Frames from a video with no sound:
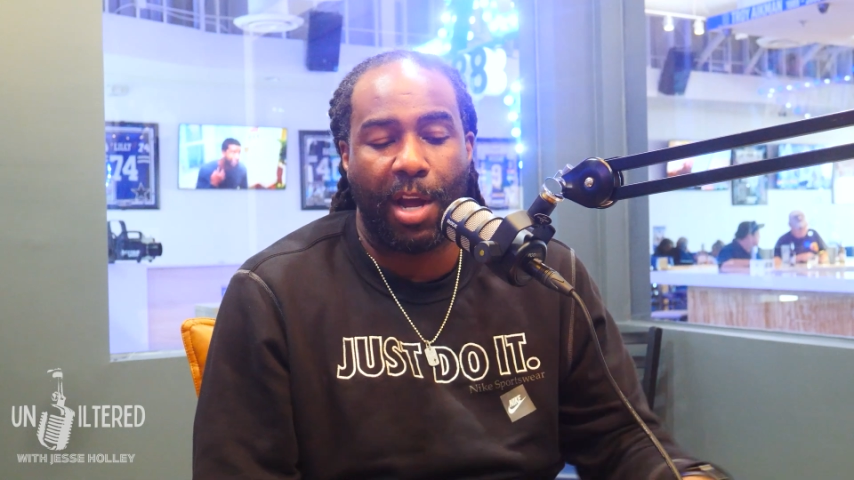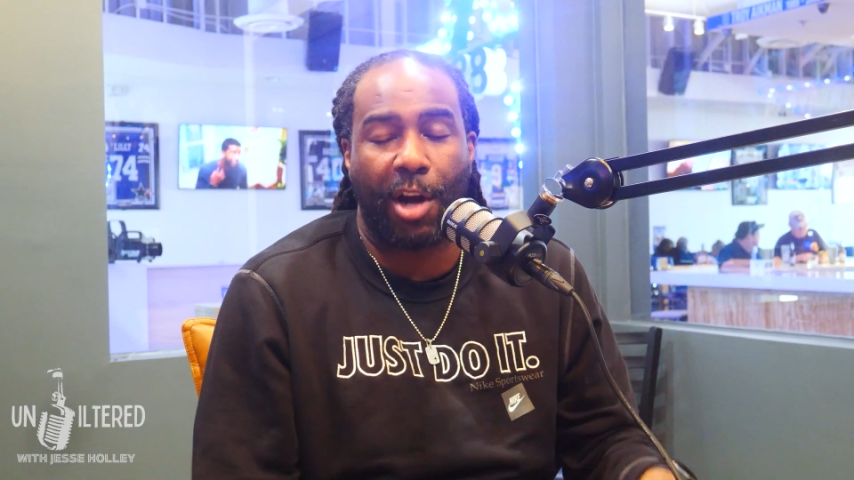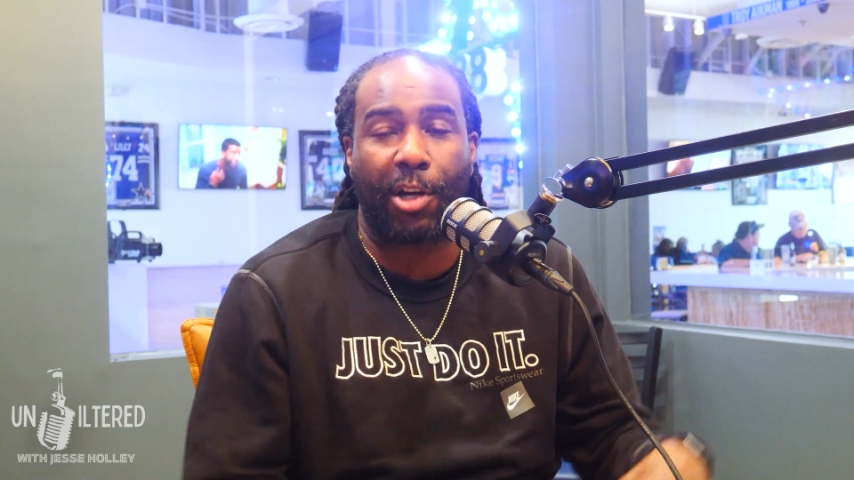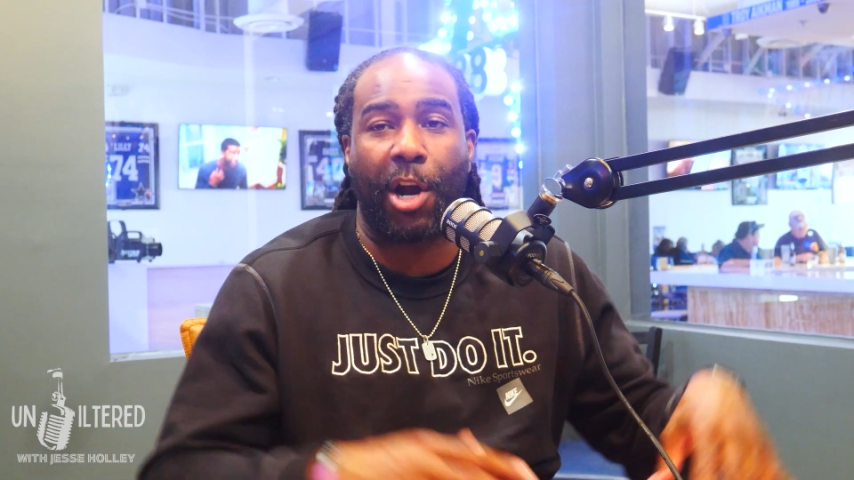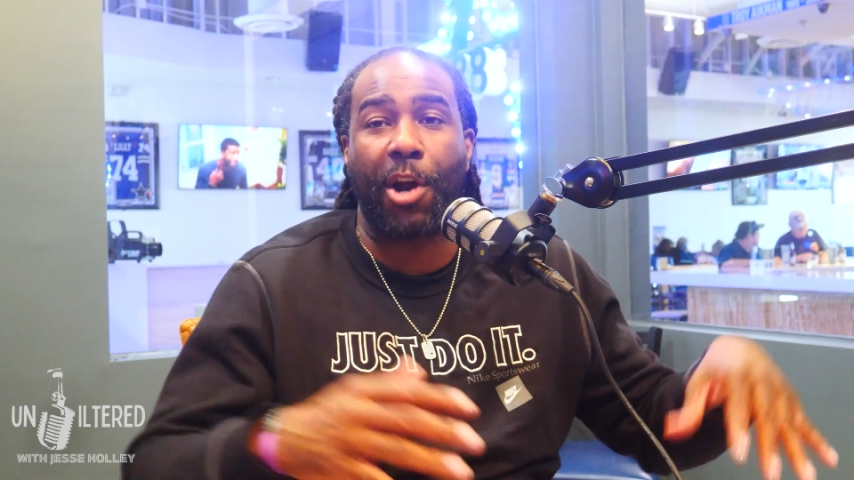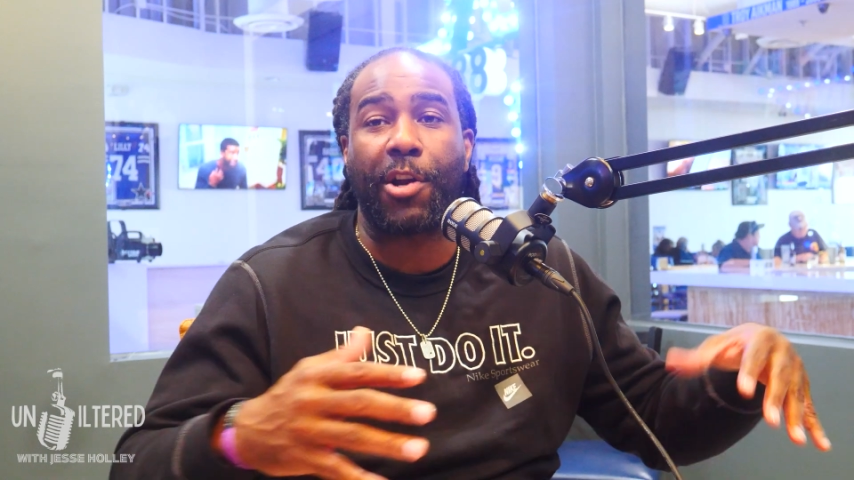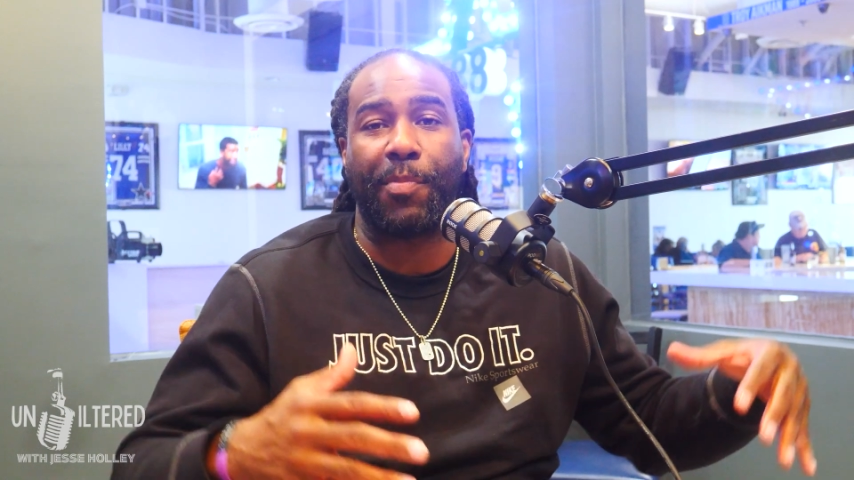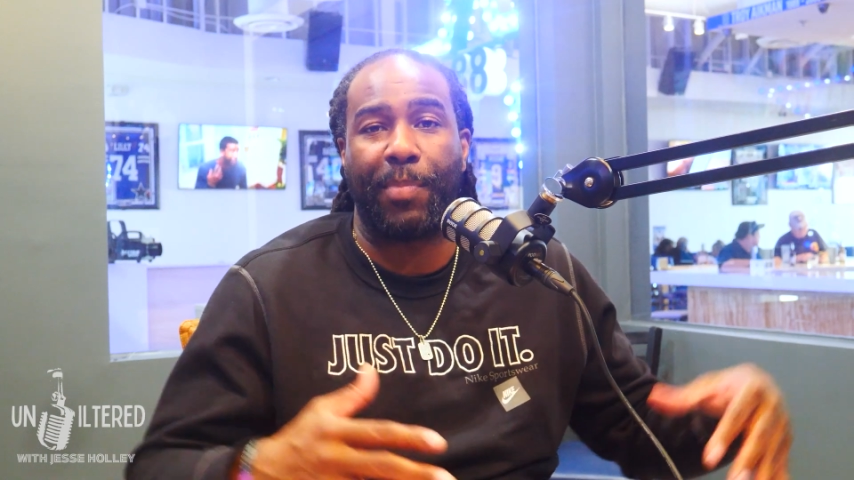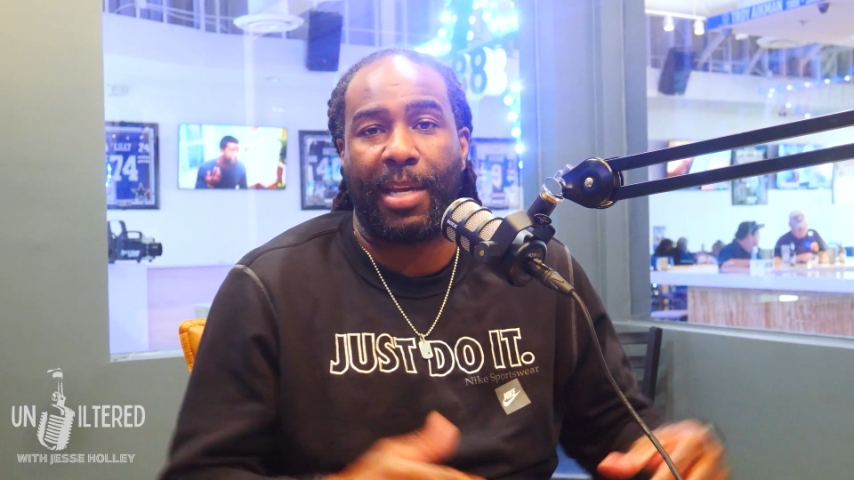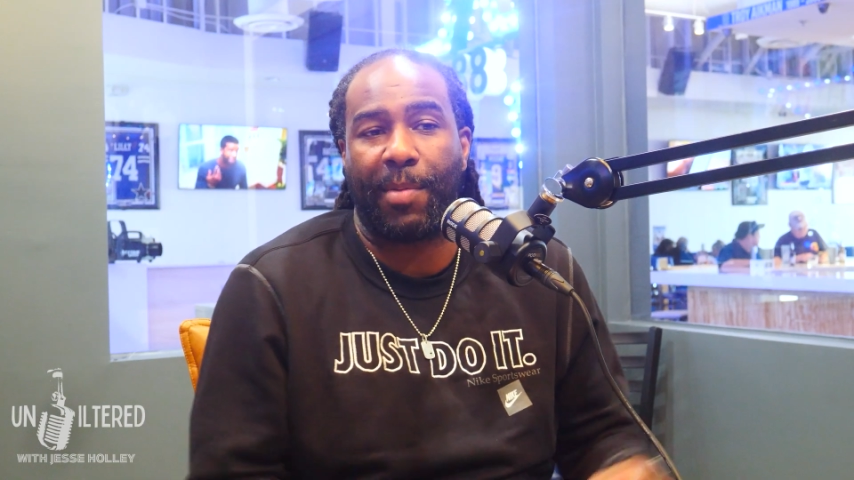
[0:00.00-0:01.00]
a
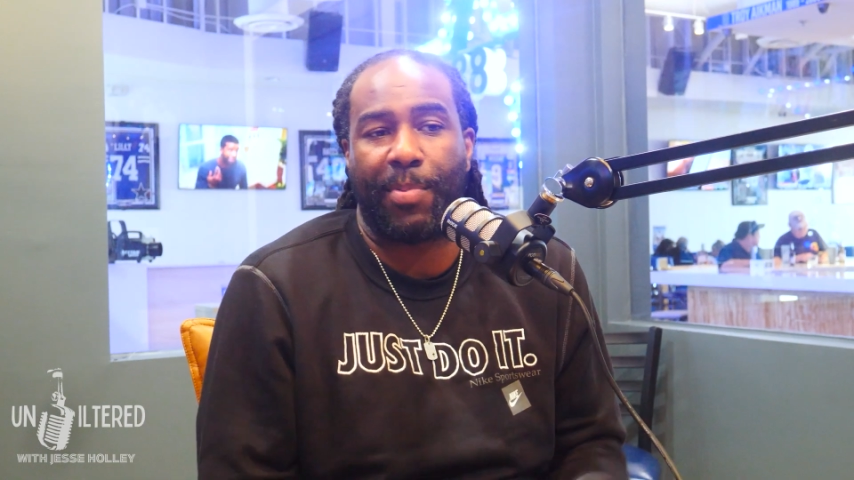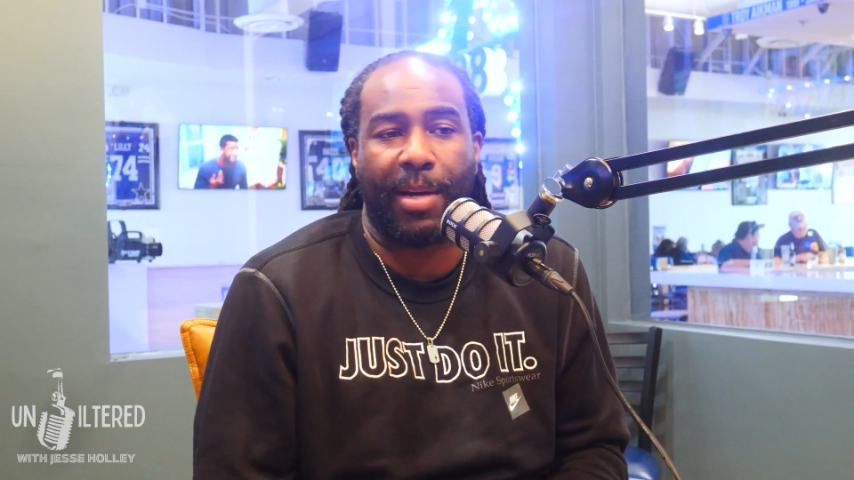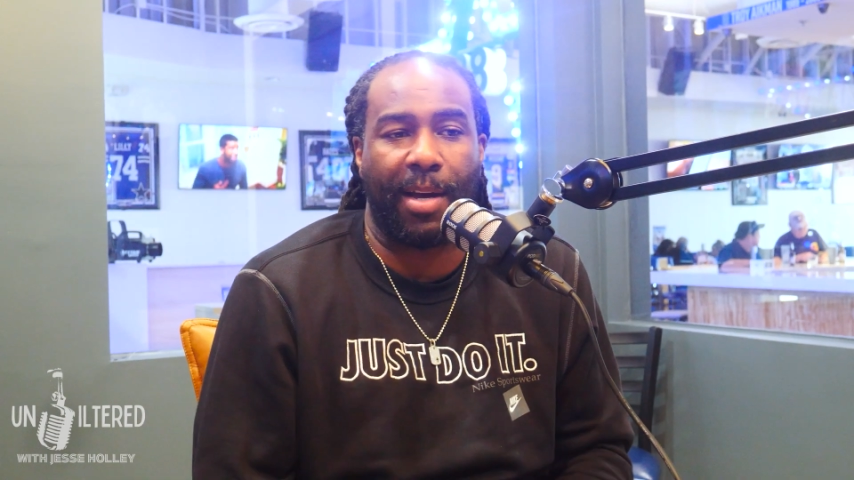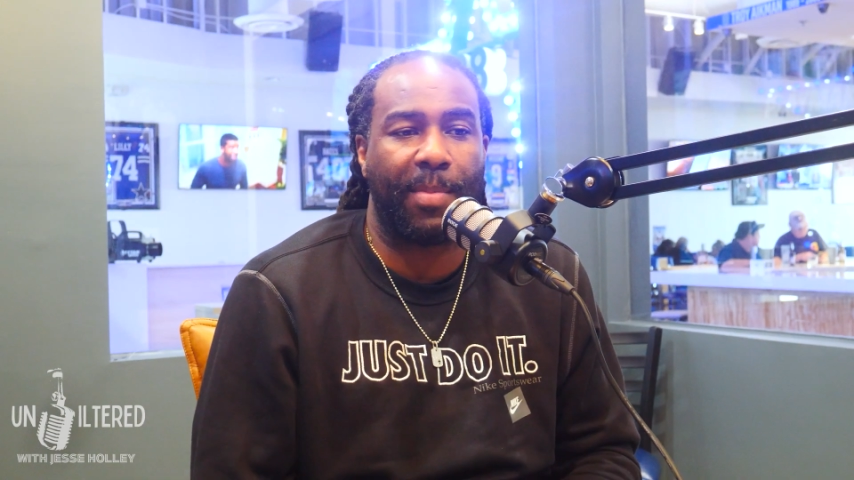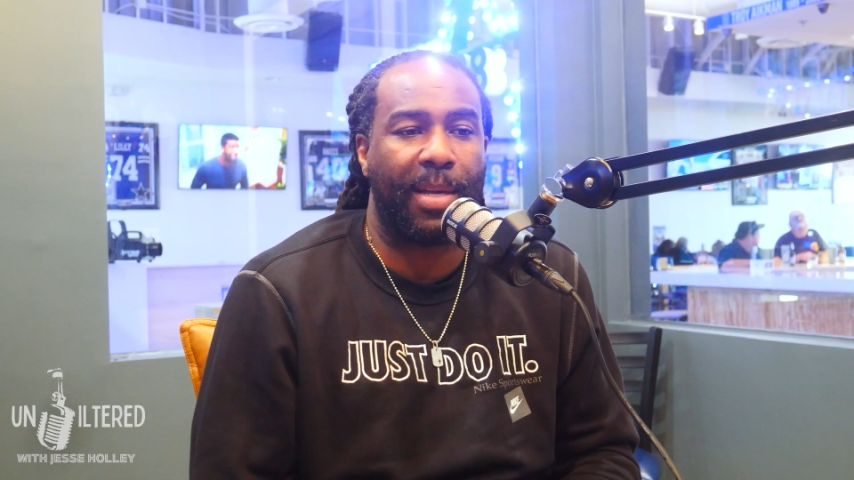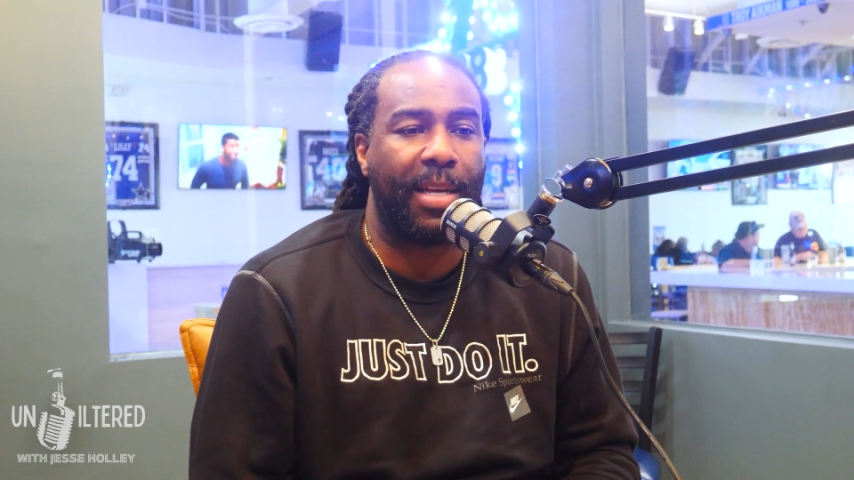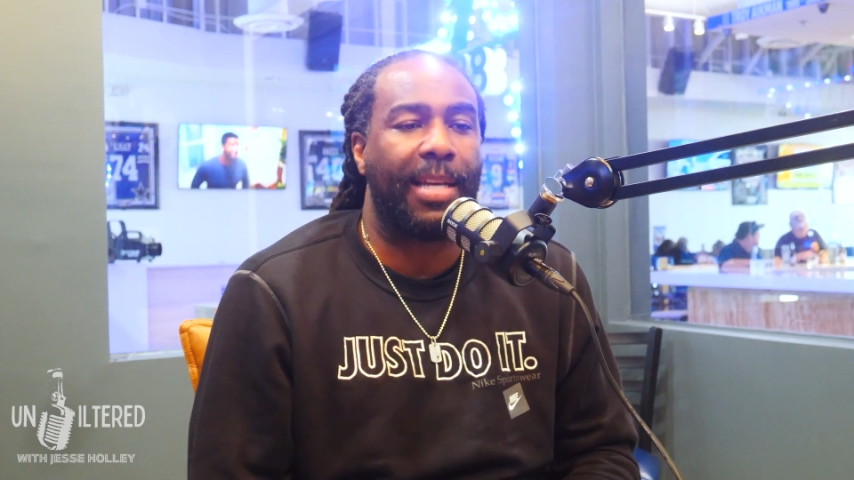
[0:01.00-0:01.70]
curtain being put up?